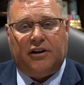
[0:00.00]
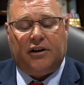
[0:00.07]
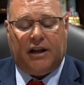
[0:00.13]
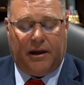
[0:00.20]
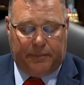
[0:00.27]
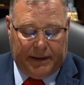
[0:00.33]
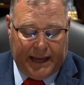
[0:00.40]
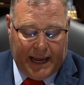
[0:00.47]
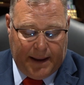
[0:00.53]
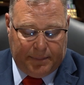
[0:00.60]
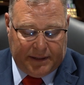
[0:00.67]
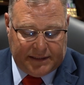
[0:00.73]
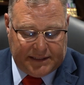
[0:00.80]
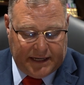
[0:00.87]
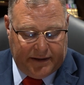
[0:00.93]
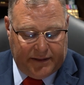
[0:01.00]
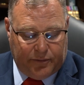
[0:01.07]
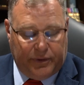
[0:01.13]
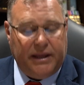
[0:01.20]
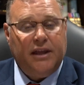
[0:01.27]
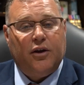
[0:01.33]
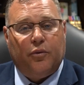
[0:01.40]
And I'll be happy to tell you that
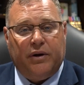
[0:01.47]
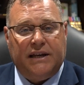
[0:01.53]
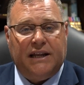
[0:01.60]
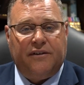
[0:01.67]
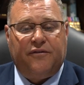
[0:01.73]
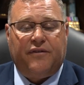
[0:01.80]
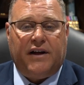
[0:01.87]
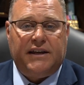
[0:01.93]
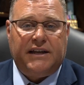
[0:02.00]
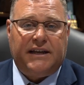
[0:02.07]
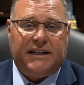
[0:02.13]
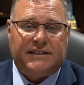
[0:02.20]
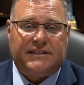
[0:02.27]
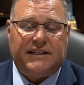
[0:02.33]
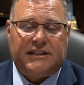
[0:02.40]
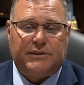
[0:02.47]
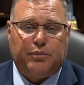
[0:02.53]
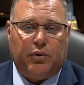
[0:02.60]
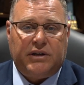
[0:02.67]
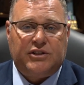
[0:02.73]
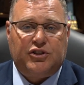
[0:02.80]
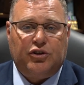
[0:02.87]
we did fund it at
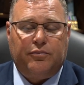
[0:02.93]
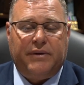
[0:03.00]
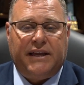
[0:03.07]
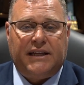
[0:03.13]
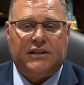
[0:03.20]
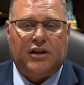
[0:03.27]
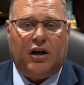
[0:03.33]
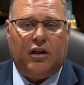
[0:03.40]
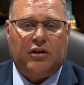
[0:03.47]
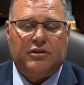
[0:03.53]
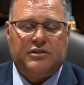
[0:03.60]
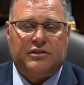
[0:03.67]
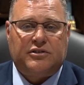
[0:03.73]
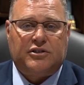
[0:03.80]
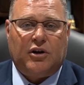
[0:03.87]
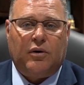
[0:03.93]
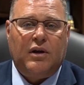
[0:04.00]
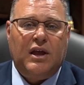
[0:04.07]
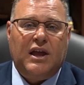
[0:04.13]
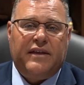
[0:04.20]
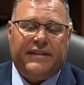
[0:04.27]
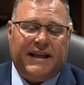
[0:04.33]
$6.2 million. And so
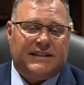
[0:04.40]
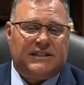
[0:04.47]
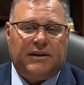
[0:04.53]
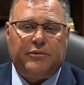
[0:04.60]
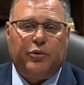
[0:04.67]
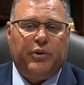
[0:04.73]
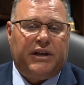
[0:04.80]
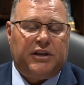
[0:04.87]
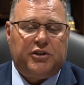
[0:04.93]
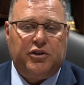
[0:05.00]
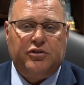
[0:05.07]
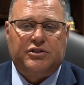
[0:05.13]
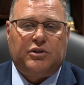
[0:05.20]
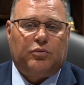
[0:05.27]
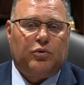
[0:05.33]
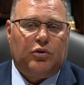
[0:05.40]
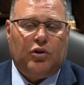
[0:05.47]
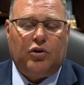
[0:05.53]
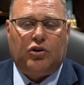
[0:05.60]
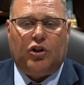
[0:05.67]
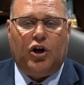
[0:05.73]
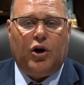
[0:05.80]
that's something we can use in rural
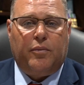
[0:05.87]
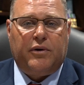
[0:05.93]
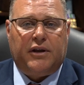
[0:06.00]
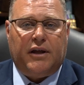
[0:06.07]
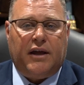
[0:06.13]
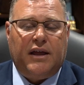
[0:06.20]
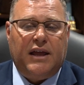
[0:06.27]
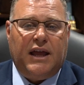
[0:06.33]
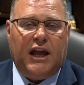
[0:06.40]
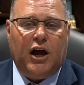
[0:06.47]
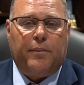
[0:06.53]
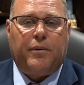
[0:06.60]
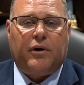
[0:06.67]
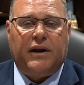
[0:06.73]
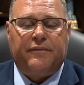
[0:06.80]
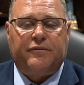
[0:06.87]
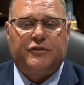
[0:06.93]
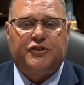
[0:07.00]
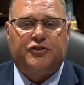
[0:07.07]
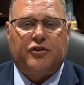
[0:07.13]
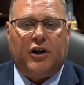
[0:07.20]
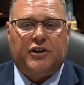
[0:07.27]
Oklahoma to help our
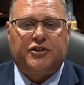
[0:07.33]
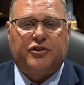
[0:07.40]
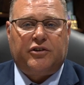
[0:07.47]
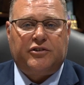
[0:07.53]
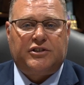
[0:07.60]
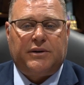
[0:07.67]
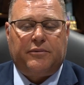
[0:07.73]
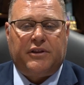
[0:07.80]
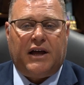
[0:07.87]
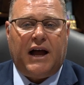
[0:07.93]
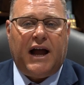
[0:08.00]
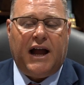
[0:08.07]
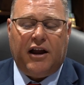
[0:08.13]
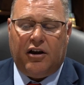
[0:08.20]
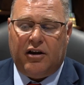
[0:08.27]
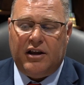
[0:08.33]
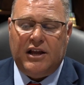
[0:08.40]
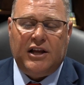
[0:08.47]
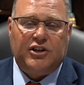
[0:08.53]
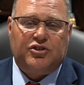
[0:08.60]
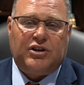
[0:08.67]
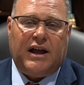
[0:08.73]
infrastructure and some of the higher
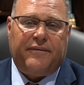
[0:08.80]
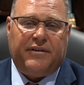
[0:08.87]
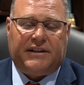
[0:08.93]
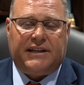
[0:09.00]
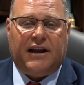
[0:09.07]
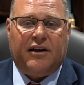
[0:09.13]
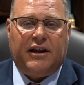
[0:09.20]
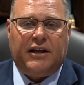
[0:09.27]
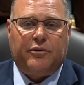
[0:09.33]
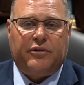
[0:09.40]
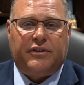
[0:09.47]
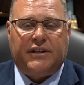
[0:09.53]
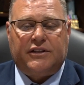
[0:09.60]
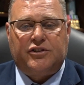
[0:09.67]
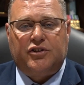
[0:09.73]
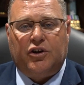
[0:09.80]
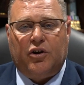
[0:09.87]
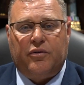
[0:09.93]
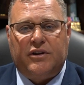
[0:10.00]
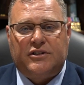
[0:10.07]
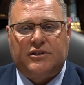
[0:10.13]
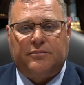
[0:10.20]
trafficked area within
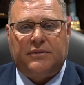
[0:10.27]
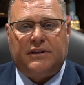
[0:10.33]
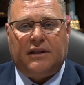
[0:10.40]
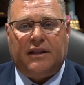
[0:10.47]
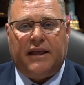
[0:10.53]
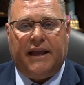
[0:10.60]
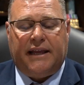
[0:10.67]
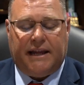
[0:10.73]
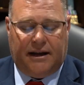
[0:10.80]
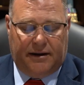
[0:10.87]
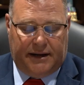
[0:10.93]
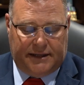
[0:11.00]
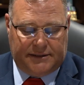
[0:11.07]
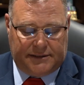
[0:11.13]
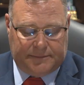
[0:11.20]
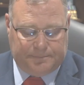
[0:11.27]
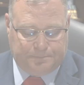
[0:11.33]
tourism and the lake areas.